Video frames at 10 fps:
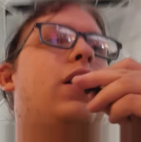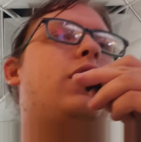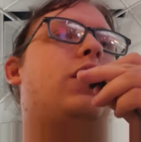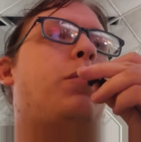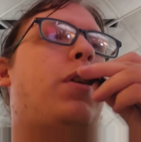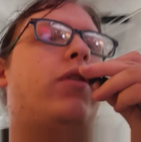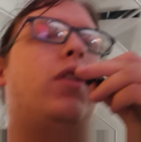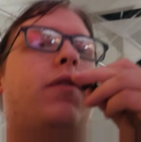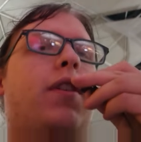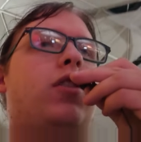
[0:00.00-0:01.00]
is a bit of
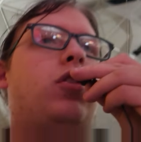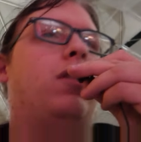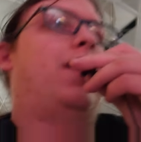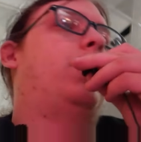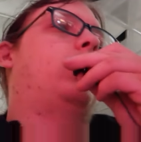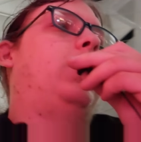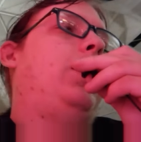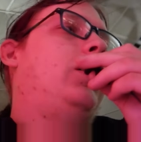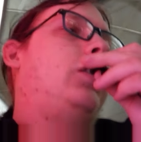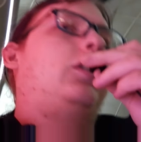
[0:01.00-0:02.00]
an adventure
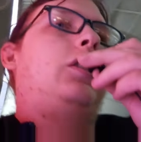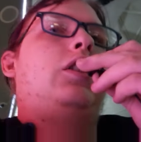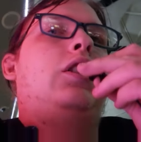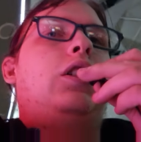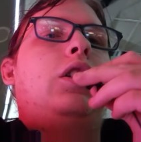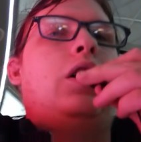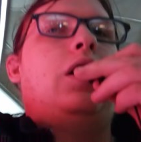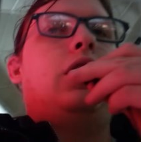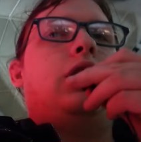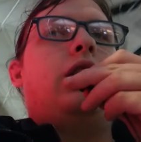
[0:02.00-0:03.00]
actually.
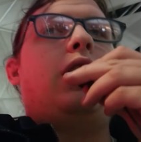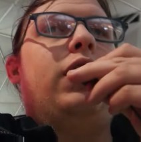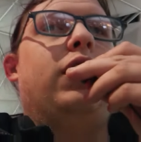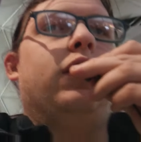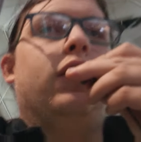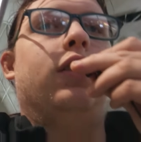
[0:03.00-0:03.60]
Uh, today